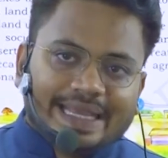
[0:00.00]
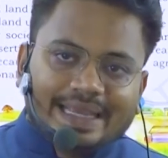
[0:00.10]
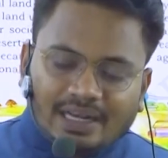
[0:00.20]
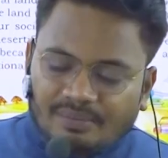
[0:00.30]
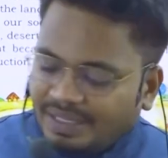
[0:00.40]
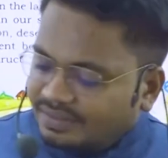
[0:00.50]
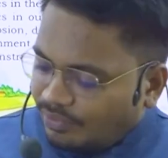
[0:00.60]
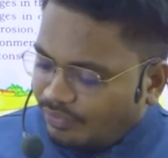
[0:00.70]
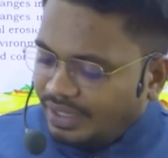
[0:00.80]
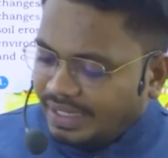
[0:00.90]
taken by
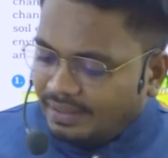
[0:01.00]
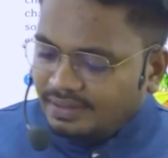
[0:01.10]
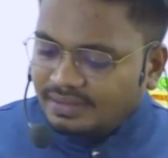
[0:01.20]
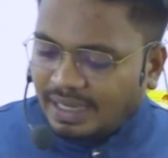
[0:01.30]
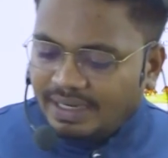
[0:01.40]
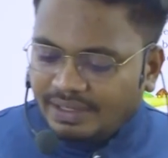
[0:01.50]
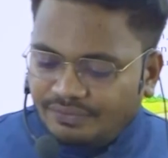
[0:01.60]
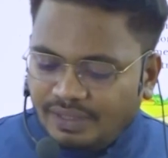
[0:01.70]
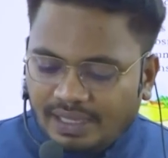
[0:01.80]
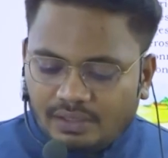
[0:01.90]
someone else and
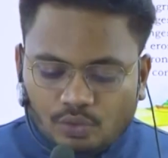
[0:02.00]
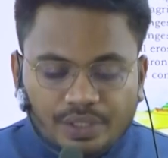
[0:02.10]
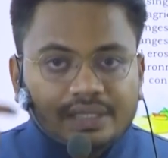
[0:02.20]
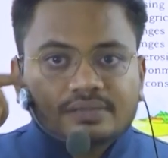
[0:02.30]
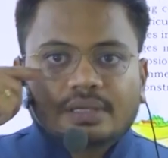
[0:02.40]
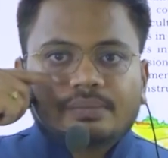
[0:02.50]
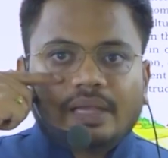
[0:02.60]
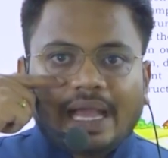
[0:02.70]
if they are doing some